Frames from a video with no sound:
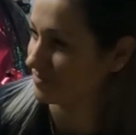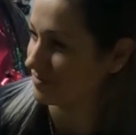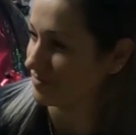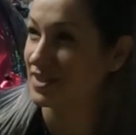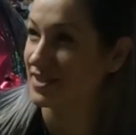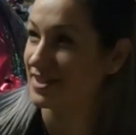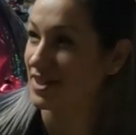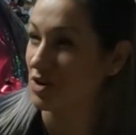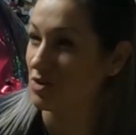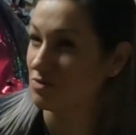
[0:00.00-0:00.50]
the
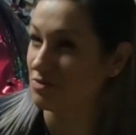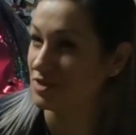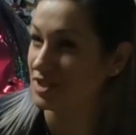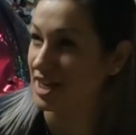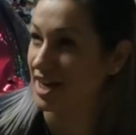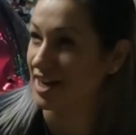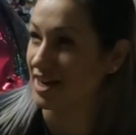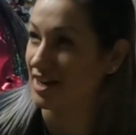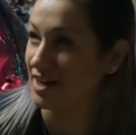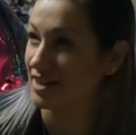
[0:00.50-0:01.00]

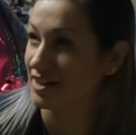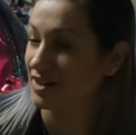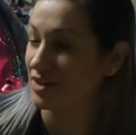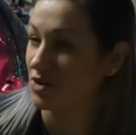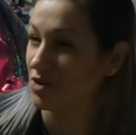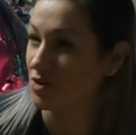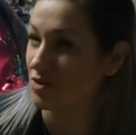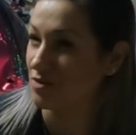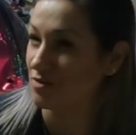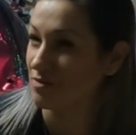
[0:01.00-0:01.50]
self-doubt
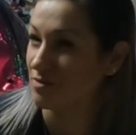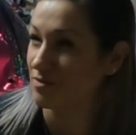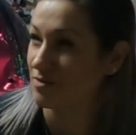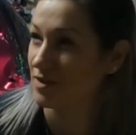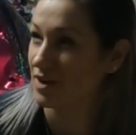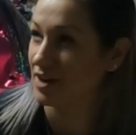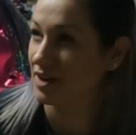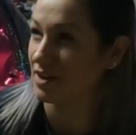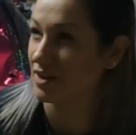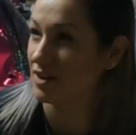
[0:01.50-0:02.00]
of
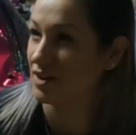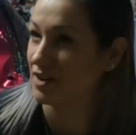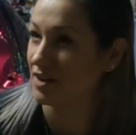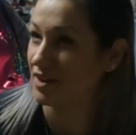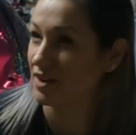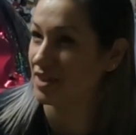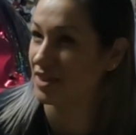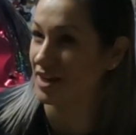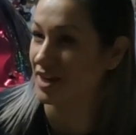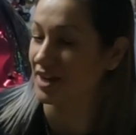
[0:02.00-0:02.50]

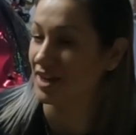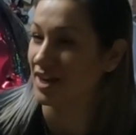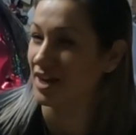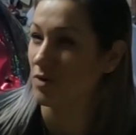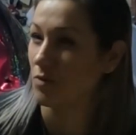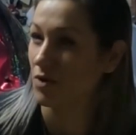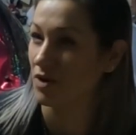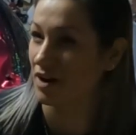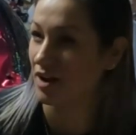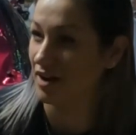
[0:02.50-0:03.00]

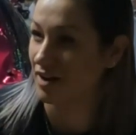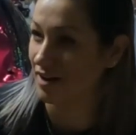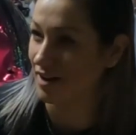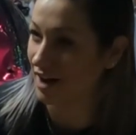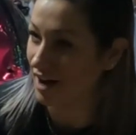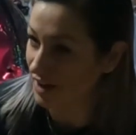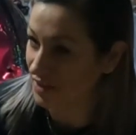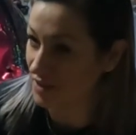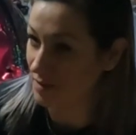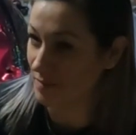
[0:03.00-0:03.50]
thinking what
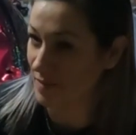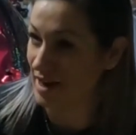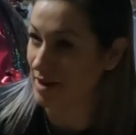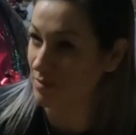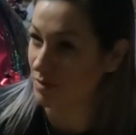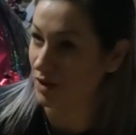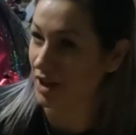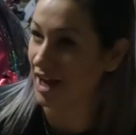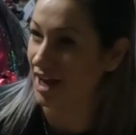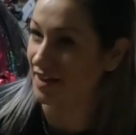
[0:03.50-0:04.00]
other
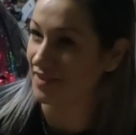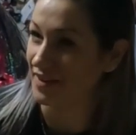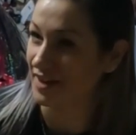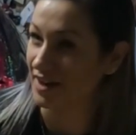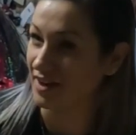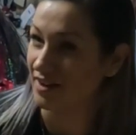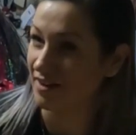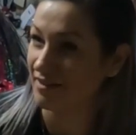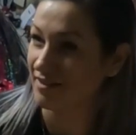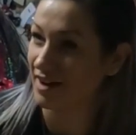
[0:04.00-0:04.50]
people out
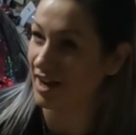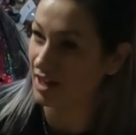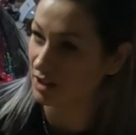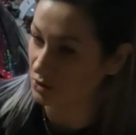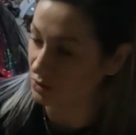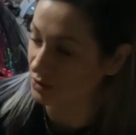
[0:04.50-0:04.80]
there are